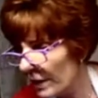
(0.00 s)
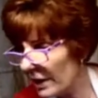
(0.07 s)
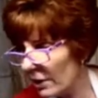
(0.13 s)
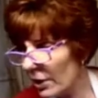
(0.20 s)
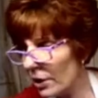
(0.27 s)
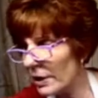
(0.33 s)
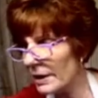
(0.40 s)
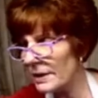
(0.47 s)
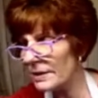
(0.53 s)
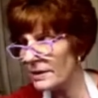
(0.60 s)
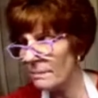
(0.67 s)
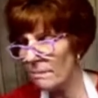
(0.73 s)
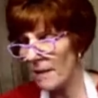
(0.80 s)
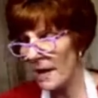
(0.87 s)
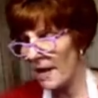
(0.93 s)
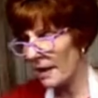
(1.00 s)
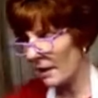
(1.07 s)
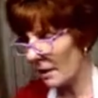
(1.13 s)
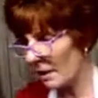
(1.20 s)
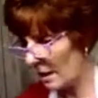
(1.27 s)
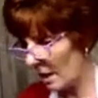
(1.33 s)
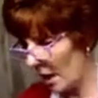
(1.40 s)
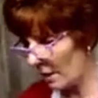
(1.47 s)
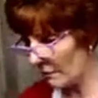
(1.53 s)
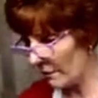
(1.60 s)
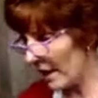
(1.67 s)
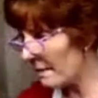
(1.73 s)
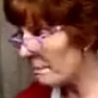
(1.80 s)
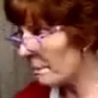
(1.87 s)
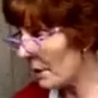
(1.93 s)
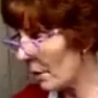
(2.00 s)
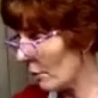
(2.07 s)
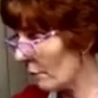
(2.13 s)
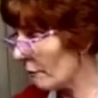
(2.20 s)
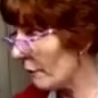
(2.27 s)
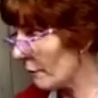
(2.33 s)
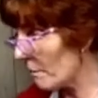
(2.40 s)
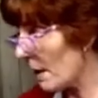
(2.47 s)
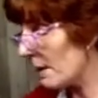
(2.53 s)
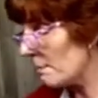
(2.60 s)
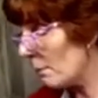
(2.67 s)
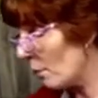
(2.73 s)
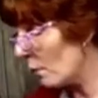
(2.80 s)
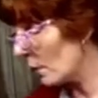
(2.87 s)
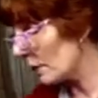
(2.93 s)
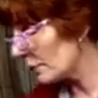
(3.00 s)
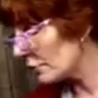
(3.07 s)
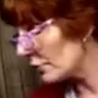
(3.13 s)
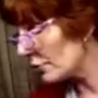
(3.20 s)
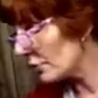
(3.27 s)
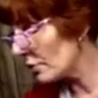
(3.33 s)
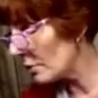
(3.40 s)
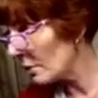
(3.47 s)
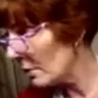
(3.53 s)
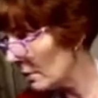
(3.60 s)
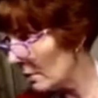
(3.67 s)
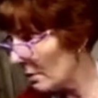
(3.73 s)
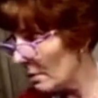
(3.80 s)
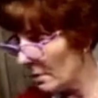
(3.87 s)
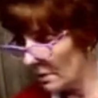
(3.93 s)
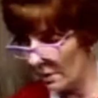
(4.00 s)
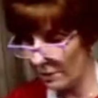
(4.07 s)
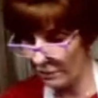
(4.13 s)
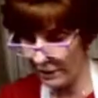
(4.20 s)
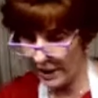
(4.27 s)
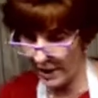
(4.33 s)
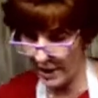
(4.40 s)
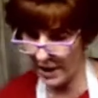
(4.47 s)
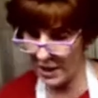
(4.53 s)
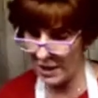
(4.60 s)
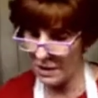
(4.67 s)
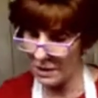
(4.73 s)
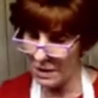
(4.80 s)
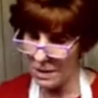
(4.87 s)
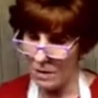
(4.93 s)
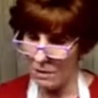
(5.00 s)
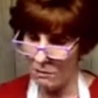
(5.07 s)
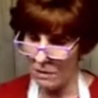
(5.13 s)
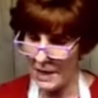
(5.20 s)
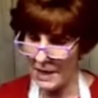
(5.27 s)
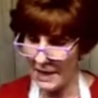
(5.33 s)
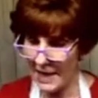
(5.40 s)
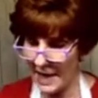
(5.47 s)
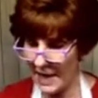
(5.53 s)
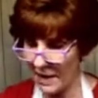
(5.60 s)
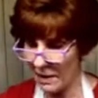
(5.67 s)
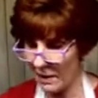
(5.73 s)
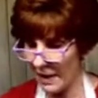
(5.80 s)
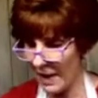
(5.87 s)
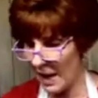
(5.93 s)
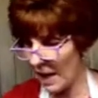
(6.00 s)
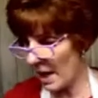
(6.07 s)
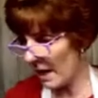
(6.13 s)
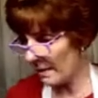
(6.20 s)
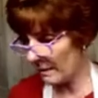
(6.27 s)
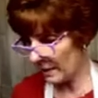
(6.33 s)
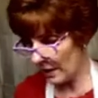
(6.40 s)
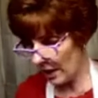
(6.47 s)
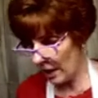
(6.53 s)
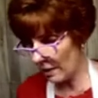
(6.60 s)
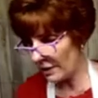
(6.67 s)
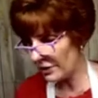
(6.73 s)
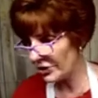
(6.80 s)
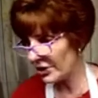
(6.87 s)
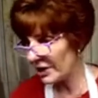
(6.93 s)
going to make a red bow for my porch, okay? Right now, I'm encouraging